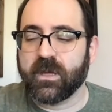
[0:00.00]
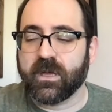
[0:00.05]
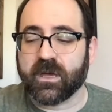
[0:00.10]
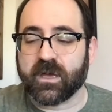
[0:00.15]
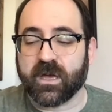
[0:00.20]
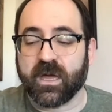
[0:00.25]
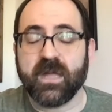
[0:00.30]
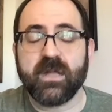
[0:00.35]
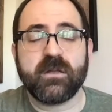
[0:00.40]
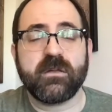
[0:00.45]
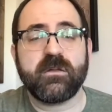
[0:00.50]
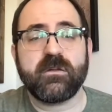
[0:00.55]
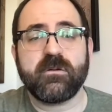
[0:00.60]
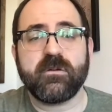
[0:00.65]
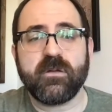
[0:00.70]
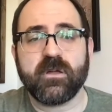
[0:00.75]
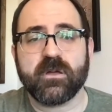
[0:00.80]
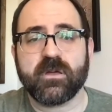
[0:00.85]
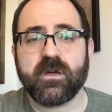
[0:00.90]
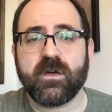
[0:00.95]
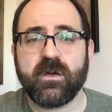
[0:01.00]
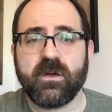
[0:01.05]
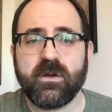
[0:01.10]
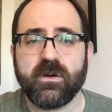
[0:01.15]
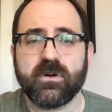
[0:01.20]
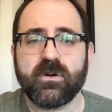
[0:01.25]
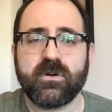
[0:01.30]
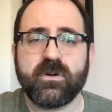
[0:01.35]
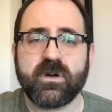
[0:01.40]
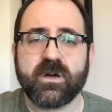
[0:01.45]
Hanukkah,
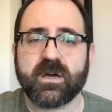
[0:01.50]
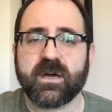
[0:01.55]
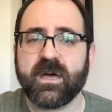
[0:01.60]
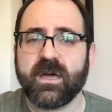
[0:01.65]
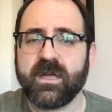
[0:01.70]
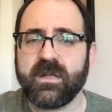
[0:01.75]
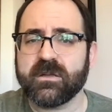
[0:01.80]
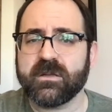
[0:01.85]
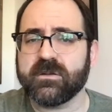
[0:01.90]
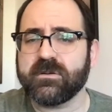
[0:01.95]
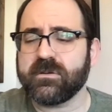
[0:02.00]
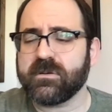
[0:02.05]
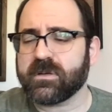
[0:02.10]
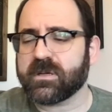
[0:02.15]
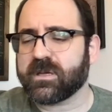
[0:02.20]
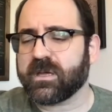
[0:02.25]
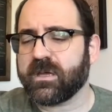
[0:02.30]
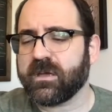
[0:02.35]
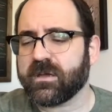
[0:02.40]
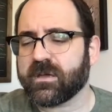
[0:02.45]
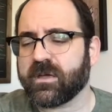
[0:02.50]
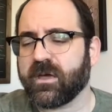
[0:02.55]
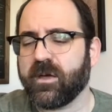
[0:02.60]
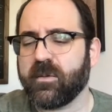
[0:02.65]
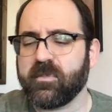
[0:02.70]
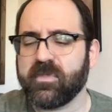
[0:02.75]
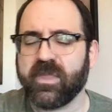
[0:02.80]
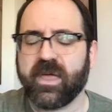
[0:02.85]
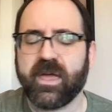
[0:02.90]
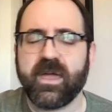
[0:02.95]
oh Hanukkah,
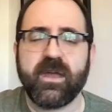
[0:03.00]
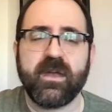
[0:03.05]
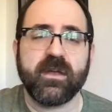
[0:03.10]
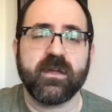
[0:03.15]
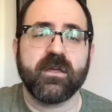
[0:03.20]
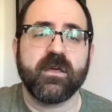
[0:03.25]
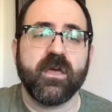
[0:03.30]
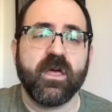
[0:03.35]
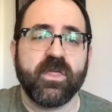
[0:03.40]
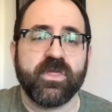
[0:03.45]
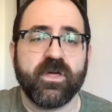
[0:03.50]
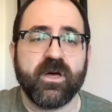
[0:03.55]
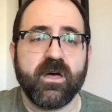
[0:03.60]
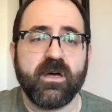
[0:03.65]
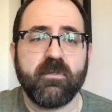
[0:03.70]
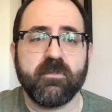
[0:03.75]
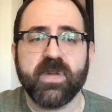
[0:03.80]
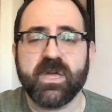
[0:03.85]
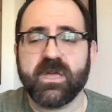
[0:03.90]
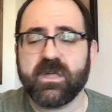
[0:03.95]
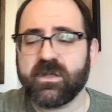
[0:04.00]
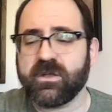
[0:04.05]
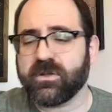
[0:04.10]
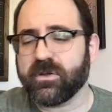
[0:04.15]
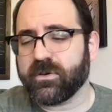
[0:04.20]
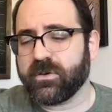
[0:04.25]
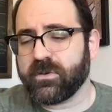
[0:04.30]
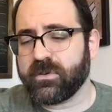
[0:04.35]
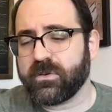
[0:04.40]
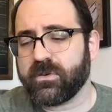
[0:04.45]
come light the
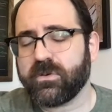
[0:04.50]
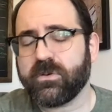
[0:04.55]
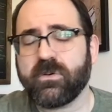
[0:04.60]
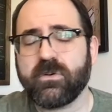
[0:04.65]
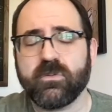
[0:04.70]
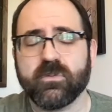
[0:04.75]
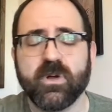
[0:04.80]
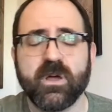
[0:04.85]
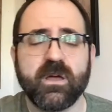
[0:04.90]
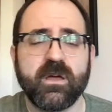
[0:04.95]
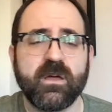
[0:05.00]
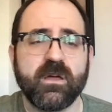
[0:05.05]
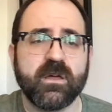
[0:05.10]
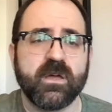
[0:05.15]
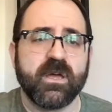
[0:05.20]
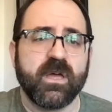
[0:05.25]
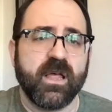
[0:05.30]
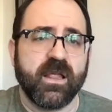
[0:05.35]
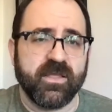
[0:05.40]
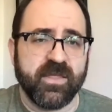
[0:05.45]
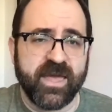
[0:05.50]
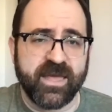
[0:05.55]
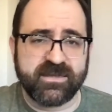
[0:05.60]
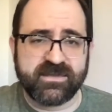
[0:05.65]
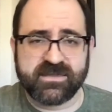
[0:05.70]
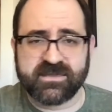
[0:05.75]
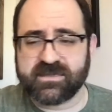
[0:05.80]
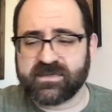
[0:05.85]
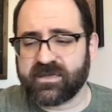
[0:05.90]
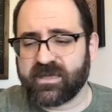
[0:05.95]
menorah.
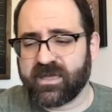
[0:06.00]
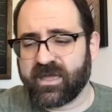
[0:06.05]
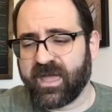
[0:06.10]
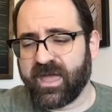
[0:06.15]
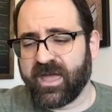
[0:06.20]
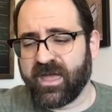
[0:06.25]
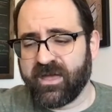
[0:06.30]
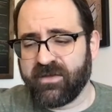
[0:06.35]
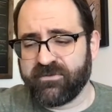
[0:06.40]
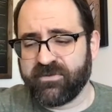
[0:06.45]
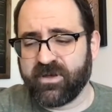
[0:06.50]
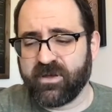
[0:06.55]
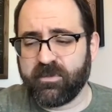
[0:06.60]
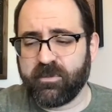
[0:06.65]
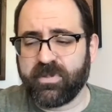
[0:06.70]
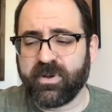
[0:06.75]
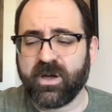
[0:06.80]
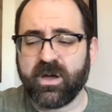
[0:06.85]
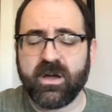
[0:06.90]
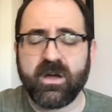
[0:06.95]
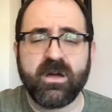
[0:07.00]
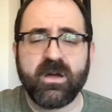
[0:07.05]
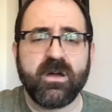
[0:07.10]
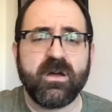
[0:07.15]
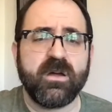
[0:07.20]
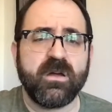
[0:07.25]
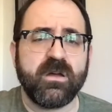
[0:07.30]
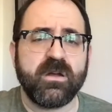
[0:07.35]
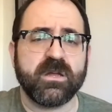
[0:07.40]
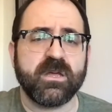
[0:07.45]
Let's have a
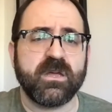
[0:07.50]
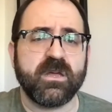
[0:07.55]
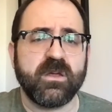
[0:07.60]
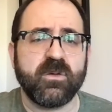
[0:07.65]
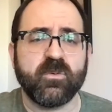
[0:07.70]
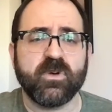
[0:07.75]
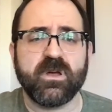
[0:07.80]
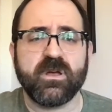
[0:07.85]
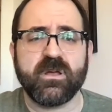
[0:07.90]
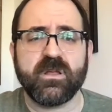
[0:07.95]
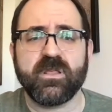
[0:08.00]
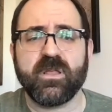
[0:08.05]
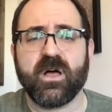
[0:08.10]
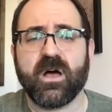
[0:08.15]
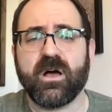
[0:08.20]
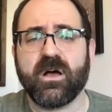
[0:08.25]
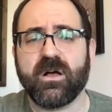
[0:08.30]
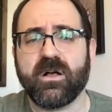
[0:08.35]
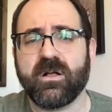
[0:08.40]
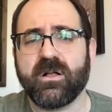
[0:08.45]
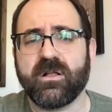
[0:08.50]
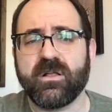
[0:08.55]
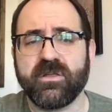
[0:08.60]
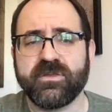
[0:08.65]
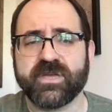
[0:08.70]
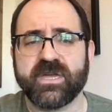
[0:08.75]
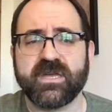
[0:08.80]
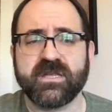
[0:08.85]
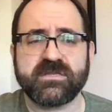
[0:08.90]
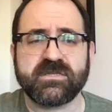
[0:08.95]
party, we'll all
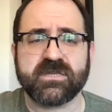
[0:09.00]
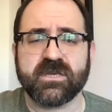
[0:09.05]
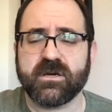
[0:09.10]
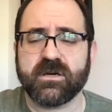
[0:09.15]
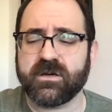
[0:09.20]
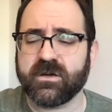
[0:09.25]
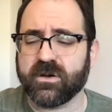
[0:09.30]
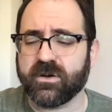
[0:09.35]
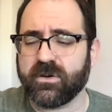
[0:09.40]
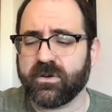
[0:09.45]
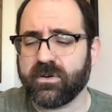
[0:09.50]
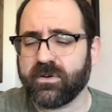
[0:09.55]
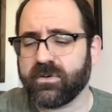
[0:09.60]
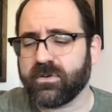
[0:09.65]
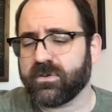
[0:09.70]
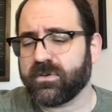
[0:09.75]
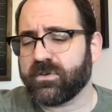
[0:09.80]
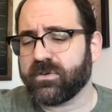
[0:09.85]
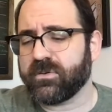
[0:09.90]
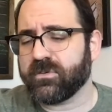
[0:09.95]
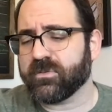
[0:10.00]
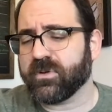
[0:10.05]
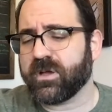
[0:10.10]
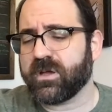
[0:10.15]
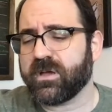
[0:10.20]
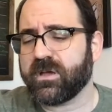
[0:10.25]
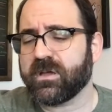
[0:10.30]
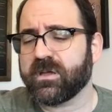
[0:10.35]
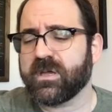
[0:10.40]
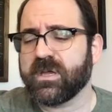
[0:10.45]
dance the
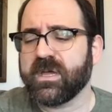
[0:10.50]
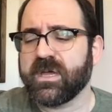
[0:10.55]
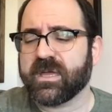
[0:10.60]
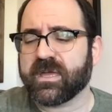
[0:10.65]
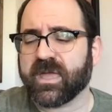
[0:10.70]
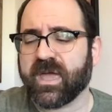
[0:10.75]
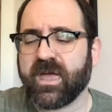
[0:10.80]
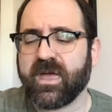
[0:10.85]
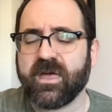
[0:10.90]
hora.